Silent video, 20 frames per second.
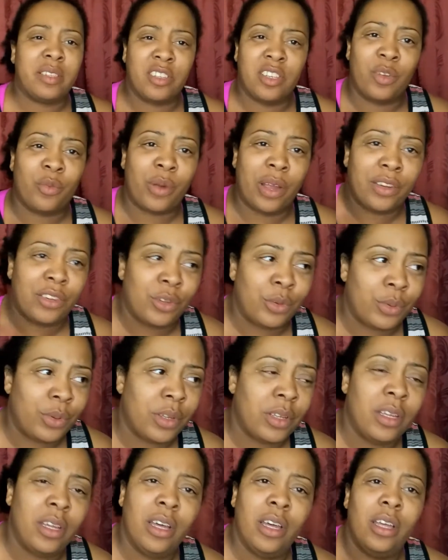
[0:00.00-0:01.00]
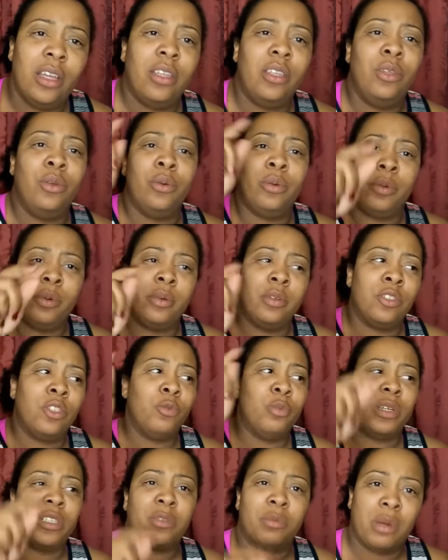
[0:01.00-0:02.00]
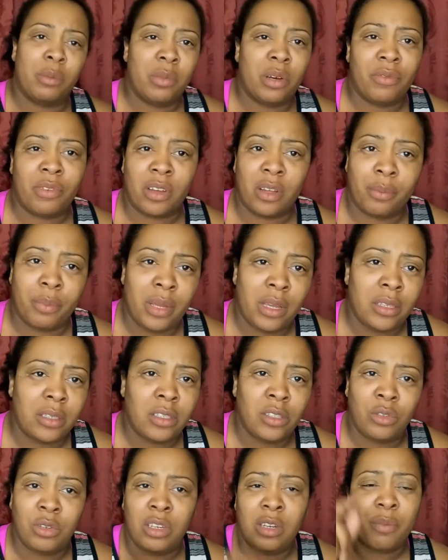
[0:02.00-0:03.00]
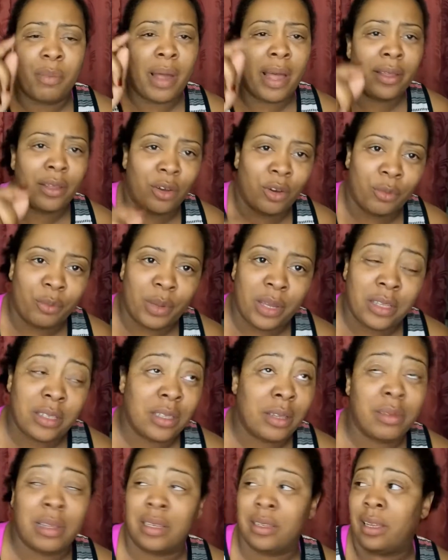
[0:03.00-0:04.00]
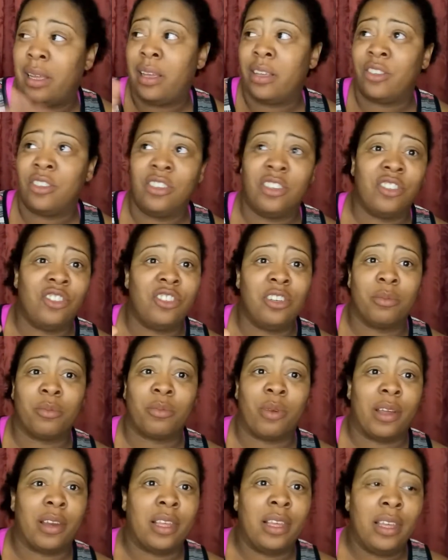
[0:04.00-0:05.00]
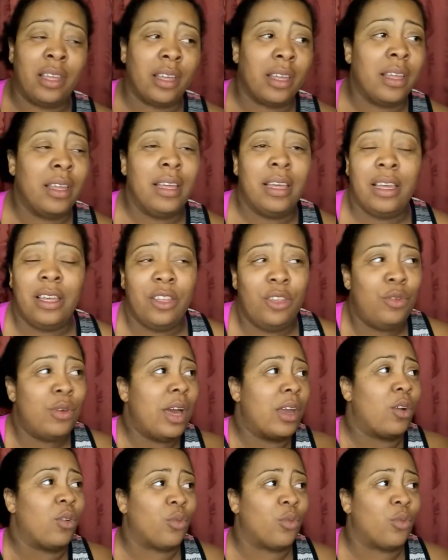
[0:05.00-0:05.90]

just get right to it. You too much of my motherfucking business. You need to mind your own business. I was like, damn, she just jumped right in. You got a